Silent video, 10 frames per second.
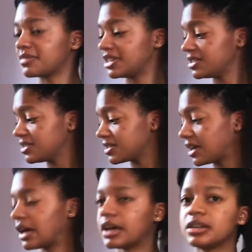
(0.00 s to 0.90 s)
This is
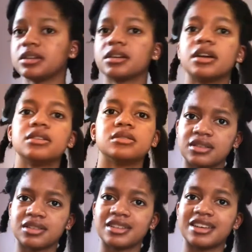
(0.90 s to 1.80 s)
kind of crazy.
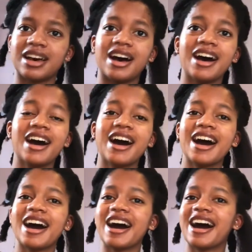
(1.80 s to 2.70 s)

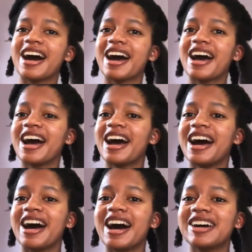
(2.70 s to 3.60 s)

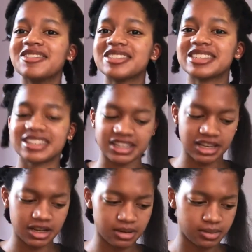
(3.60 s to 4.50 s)
I was
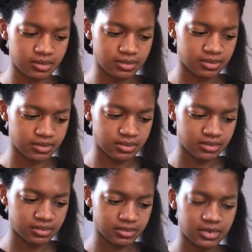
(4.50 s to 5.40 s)
scared
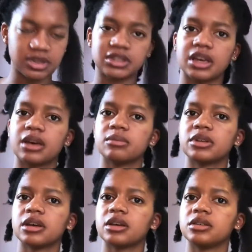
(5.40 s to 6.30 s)
because I'm
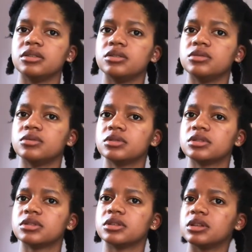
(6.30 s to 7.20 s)
not
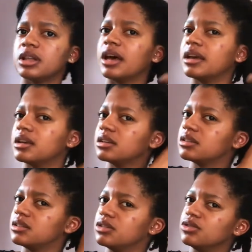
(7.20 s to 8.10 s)
used to
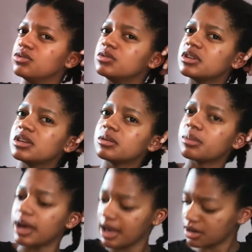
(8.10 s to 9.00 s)
using
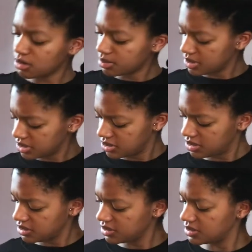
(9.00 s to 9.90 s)
paddle
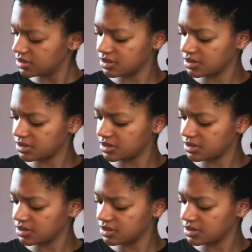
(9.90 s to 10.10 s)
brushes.